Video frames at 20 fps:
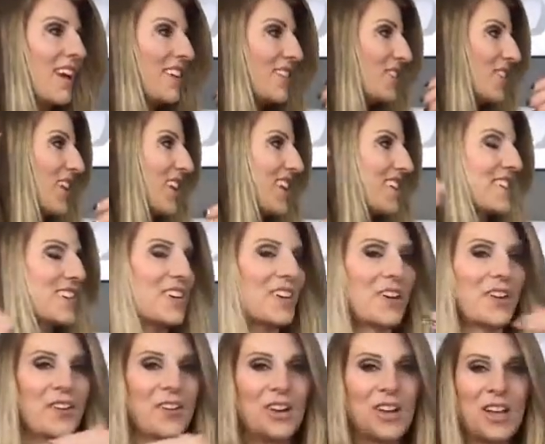trying to
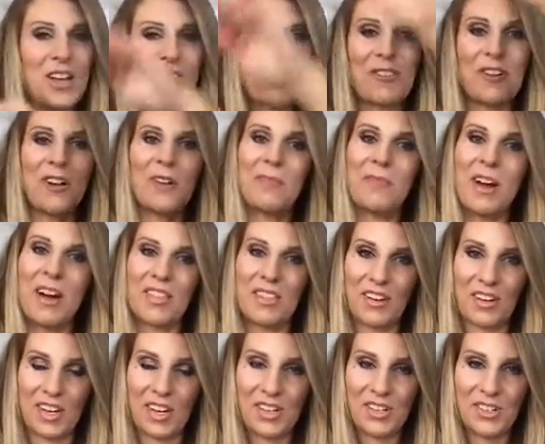go from
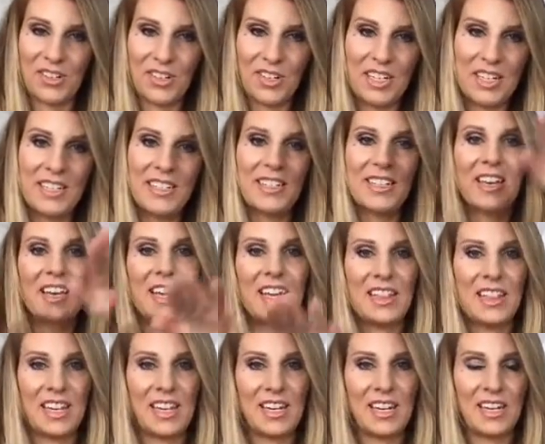other countries
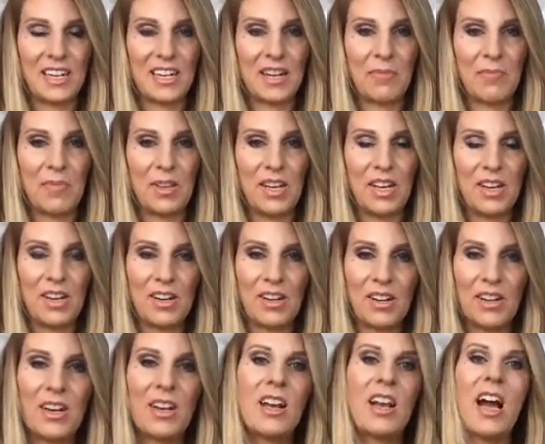and then come here.